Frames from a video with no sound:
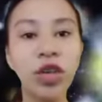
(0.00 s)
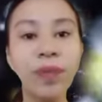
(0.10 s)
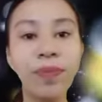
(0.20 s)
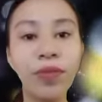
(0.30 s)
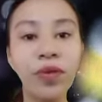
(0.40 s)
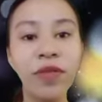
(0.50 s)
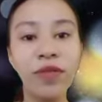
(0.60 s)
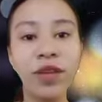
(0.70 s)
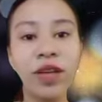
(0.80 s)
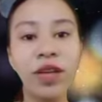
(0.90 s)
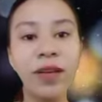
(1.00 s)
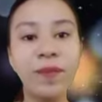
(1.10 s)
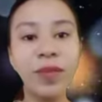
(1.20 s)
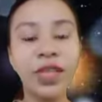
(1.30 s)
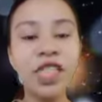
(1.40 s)
to improve their
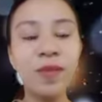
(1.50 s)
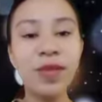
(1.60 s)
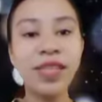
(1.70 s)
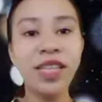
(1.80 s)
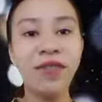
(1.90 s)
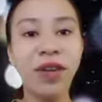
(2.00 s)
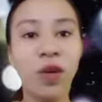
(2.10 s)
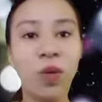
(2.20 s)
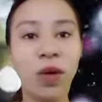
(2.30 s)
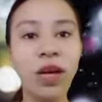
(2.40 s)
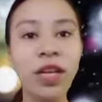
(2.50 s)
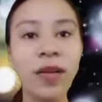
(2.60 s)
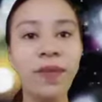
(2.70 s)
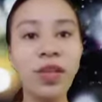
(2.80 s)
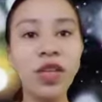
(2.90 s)
specific work,
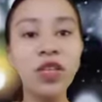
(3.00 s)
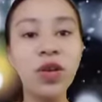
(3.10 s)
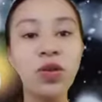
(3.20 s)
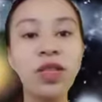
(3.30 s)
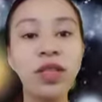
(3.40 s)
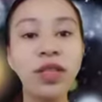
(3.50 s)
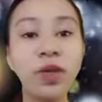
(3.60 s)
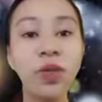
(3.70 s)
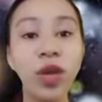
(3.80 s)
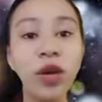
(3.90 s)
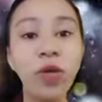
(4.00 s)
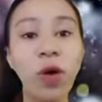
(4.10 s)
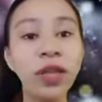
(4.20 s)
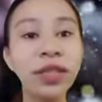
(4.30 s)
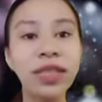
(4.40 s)
so we
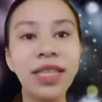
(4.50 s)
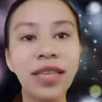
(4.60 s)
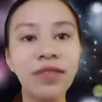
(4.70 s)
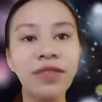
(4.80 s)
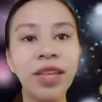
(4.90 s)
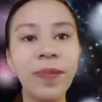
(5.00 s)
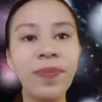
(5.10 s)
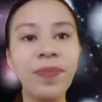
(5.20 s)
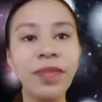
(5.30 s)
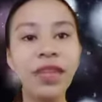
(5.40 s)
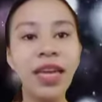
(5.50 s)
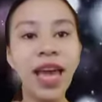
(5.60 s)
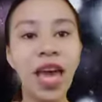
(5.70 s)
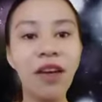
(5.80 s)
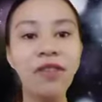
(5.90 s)
won't give them
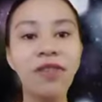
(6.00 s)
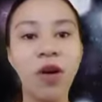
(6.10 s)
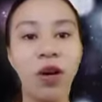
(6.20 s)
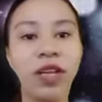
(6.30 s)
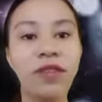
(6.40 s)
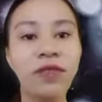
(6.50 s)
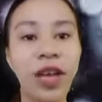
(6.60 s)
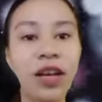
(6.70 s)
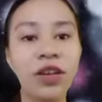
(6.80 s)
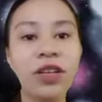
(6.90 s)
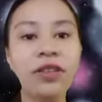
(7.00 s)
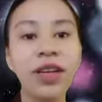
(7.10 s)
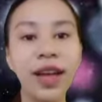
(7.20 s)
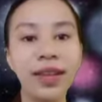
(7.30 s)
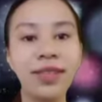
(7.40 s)
F or the failure
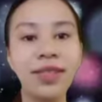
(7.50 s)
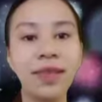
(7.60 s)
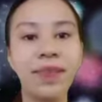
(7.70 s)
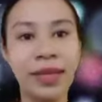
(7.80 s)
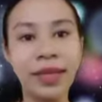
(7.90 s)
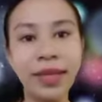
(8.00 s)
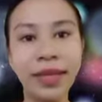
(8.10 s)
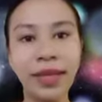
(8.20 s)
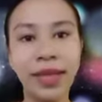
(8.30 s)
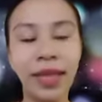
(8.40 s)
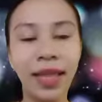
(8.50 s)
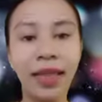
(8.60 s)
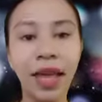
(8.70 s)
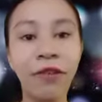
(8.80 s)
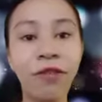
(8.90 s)
grade.
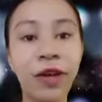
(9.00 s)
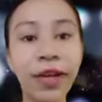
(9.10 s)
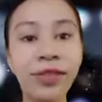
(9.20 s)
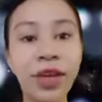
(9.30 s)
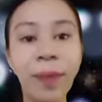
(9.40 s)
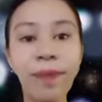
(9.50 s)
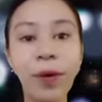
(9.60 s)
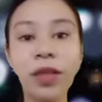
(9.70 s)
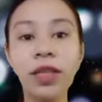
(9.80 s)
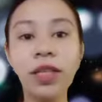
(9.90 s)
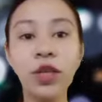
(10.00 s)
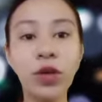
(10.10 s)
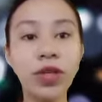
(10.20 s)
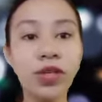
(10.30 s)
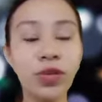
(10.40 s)
Like for example,
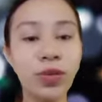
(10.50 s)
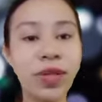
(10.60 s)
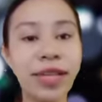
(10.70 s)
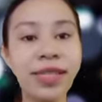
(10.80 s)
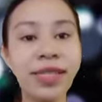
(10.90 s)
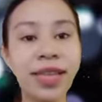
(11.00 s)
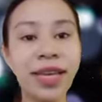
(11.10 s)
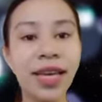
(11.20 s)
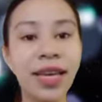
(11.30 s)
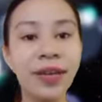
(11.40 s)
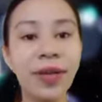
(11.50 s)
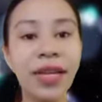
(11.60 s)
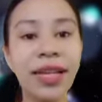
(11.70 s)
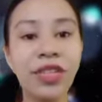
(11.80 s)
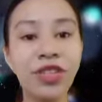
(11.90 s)
your students
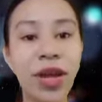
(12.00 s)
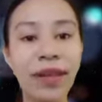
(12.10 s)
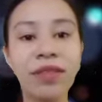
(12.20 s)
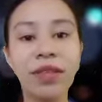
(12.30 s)
really tried